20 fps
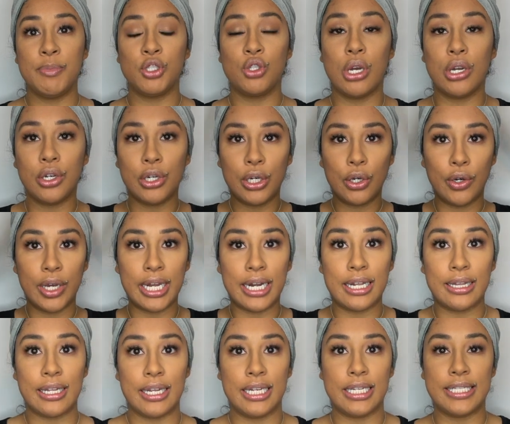So I'm gonna go ahead and
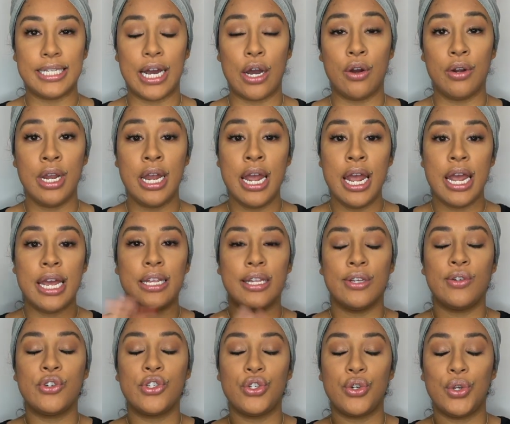let it down, and then
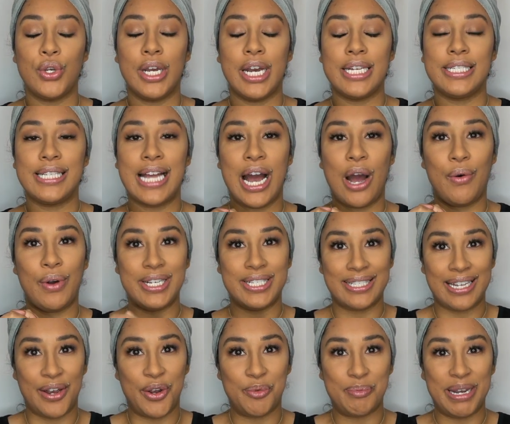I'll show you guys how I
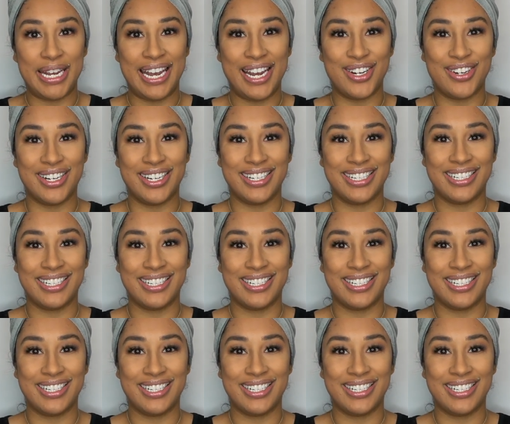style my hair.